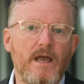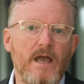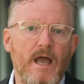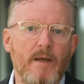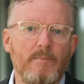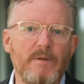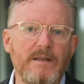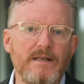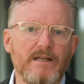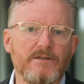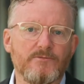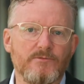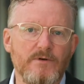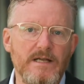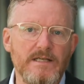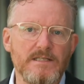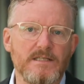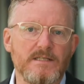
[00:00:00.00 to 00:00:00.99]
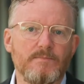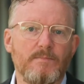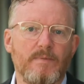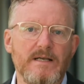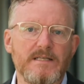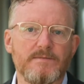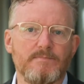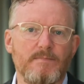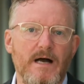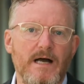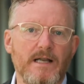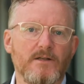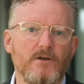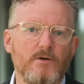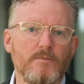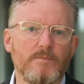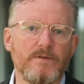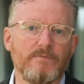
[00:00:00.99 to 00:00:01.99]
have been addressed by smart
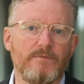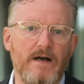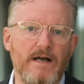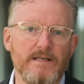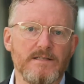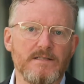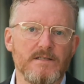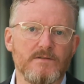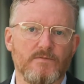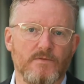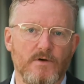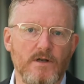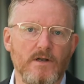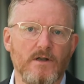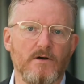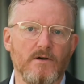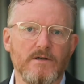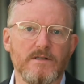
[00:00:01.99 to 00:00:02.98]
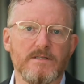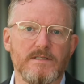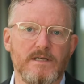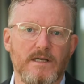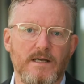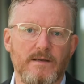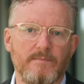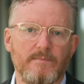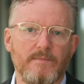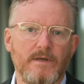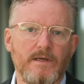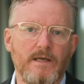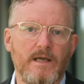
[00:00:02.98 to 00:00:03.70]
home devices for a longer time,